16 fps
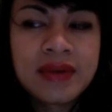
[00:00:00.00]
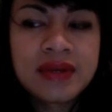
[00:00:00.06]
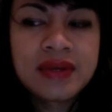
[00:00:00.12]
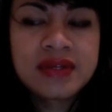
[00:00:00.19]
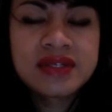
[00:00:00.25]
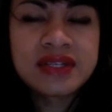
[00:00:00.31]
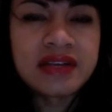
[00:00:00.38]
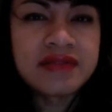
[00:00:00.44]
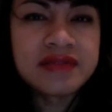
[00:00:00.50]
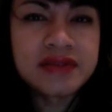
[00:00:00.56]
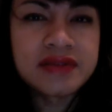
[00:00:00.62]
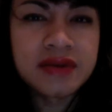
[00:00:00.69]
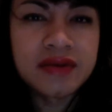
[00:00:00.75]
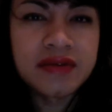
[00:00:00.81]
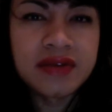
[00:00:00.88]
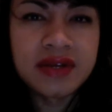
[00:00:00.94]

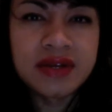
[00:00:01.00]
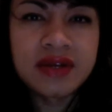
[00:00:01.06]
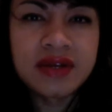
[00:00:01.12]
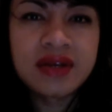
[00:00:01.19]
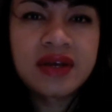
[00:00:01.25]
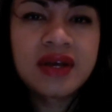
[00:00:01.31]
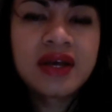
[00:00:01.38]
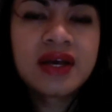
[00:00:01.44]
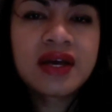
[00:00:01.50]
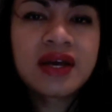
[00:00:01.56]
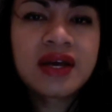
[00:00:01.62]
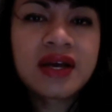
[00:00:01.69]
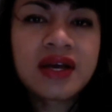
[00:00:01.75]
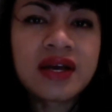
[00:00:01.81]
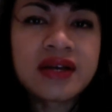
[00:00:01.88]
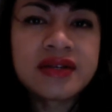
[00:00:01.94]
self-serving,
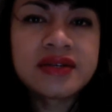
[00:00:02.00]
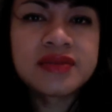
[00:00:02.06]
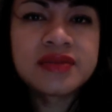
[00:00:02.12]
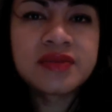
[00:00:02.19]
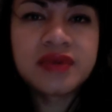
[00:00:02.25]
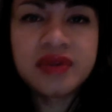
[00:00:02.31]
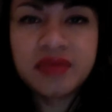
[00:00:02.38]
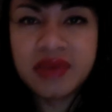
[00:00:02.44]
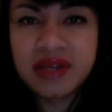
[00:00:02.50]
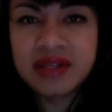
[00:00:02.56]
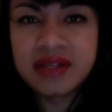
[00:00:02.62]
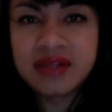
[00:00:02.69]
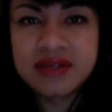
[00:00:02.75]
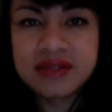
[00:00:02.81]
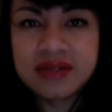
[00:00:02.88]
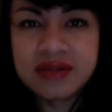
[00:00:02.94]
I just want to make
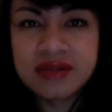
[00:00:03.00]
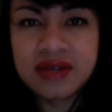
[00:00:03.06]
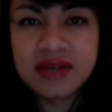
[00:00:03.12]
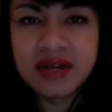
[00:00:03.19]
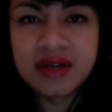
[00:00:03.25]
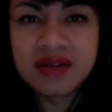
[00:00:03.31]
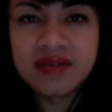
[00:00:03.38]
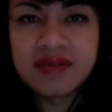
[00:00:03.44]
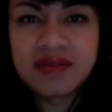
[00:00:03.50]
this kind of